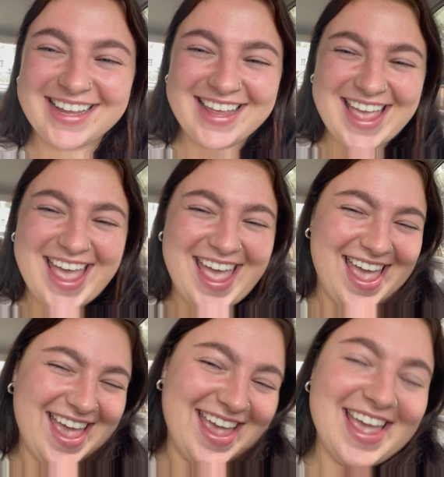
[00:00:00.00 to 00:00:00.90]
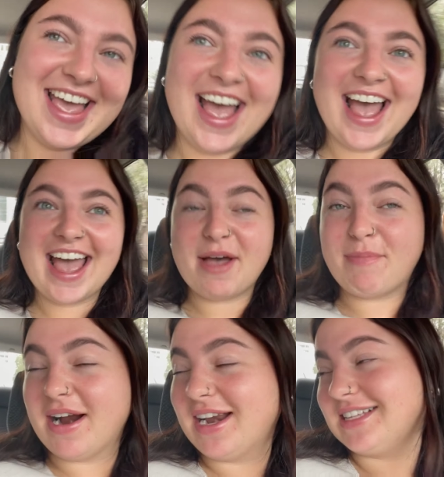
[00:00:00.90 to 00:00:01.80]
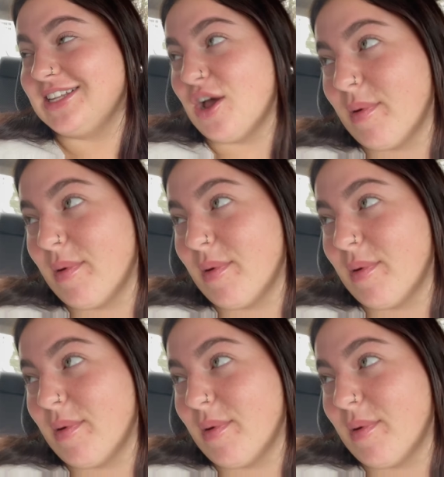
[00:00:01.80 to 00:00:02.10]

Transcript: Yay. Apparently it's a lot